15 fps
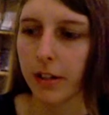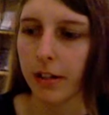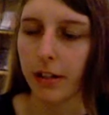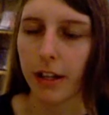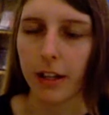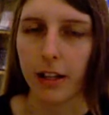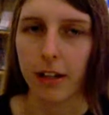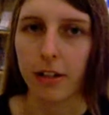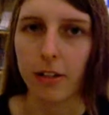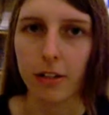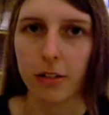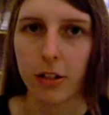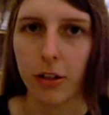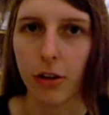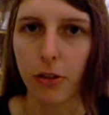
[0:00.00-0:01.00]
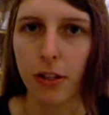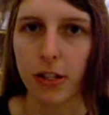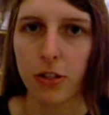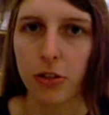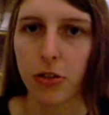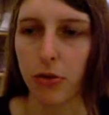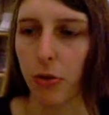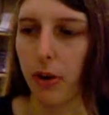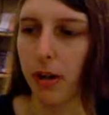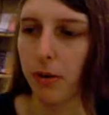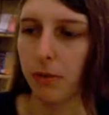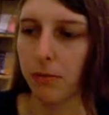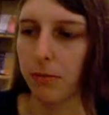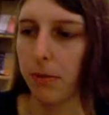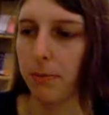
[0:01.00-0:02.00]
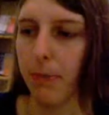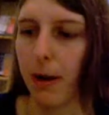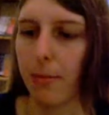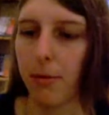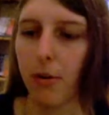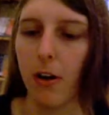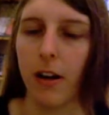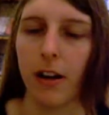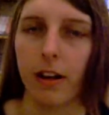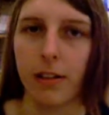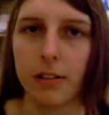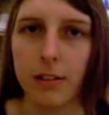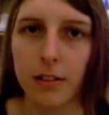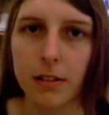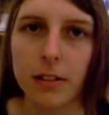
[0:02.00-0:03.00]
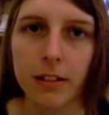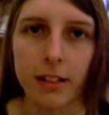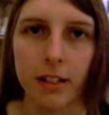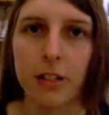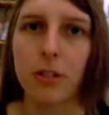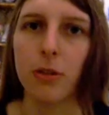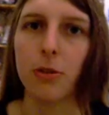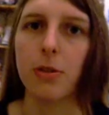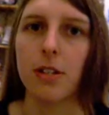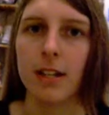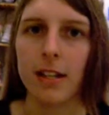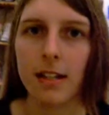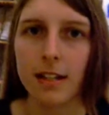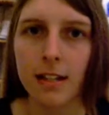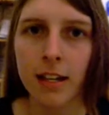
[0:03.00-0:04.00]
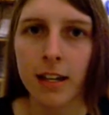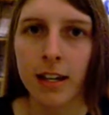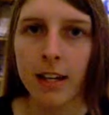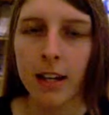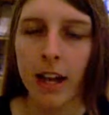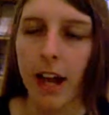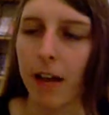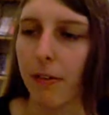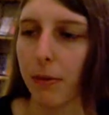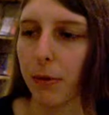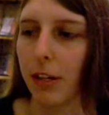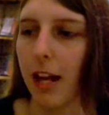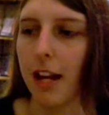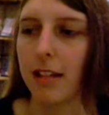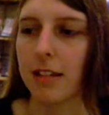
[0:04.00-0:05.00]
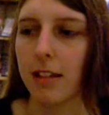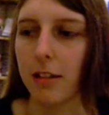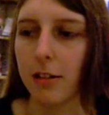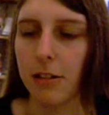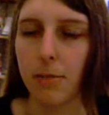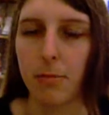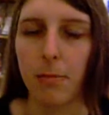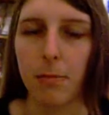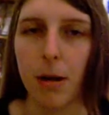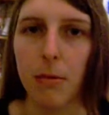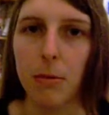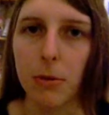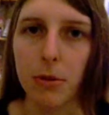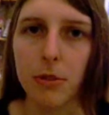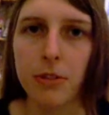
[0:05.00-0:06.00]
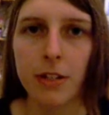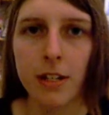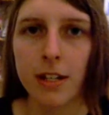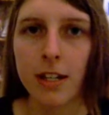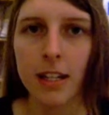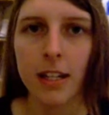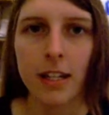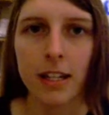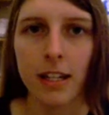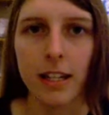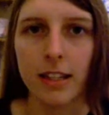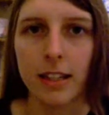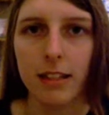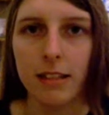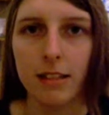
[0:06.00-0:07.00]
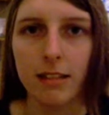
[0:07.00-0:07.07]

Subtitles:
like get destroyed by piranhas in 2 scenes, have it relax in some bubbles in